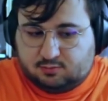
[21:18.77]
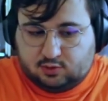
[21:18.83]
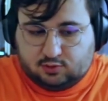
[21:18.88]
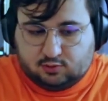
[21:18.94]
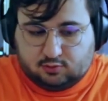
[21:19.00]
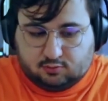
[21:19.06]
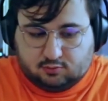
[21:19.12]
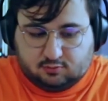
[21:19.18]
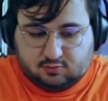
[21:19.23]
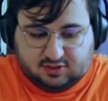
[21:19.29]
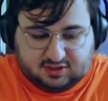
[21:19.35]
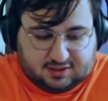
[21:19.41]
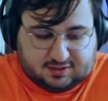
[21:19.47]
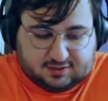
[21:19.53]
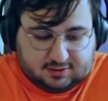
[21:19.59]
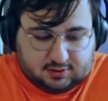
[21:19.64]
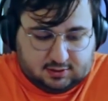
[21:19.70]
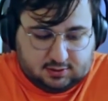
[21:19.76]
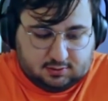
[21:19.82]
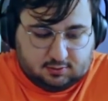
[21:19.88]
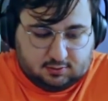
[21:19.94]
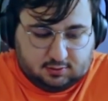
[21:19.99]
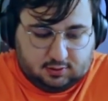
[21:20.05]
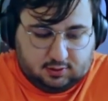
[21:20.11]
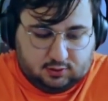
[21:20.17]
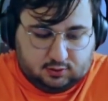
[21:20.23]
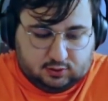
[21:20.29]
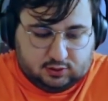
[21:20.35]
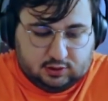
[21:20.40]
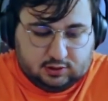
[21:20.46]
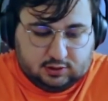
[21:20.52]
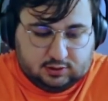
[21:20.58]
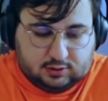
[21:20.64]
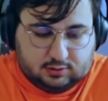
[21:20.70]
to censor the
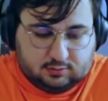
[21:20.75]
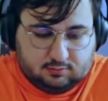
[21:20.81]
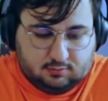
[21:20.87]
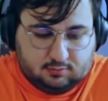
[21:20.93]
users.